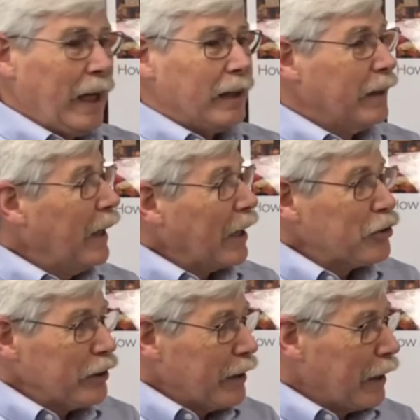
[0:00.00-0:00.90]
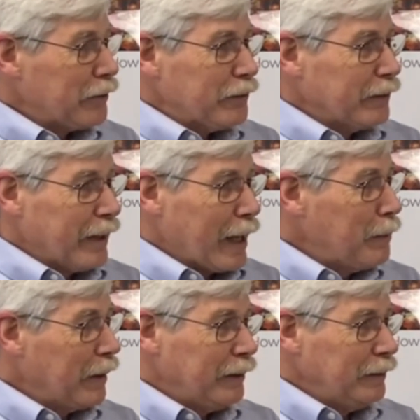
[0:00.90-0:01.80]
They actually
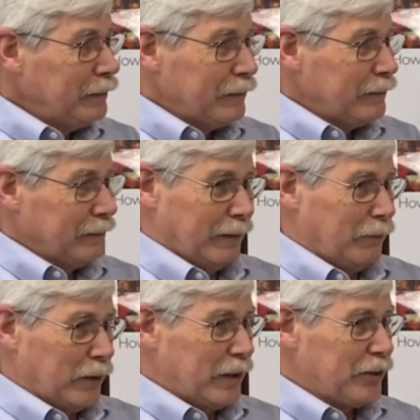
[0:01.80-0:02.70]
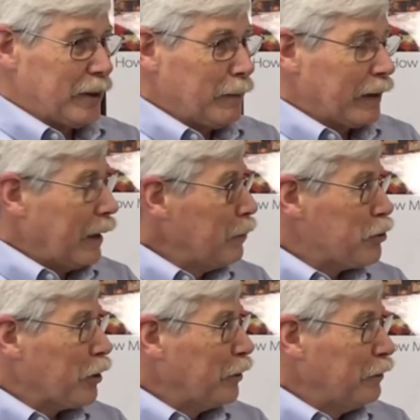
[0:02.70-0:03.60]
came in and we did some of the
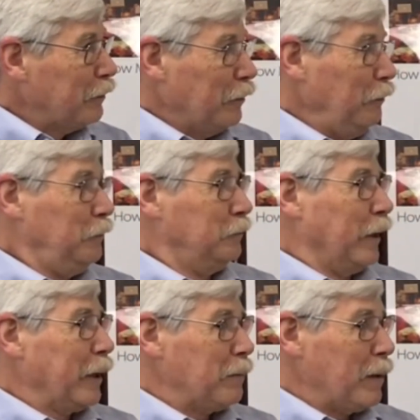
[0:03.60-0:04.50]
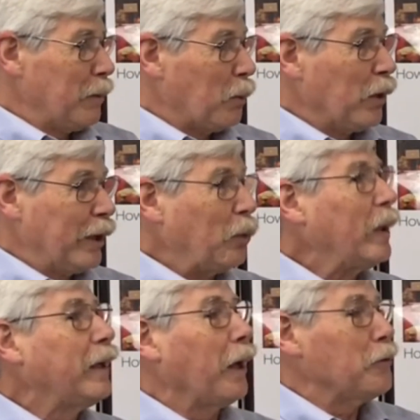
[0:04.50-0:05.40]
imaging. I can remember working
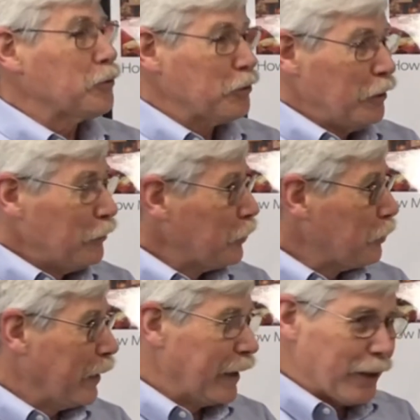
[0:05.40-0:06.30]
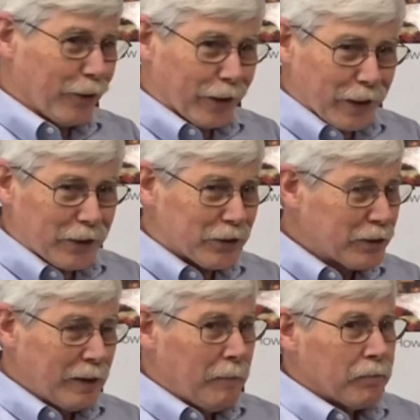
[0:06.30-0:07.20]
weekends to try to get all of
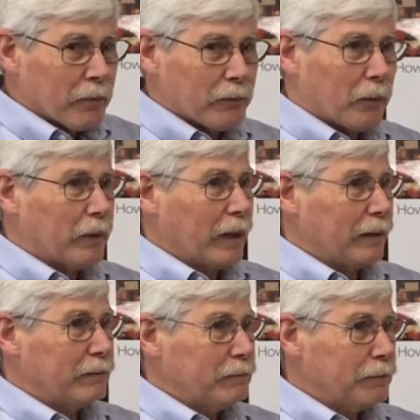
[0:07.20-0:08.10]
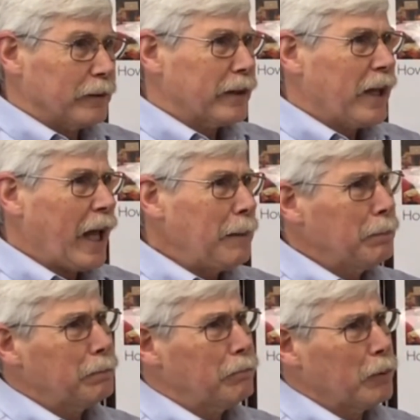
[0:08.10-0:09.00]
these. Well, and for
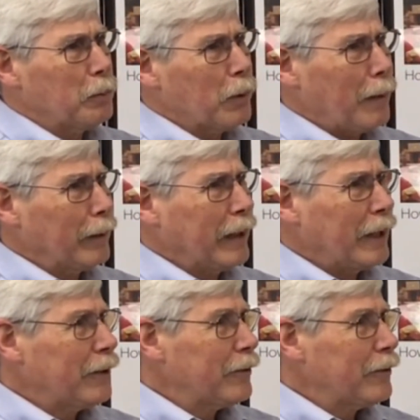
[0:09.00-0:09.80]
Cape, we probably had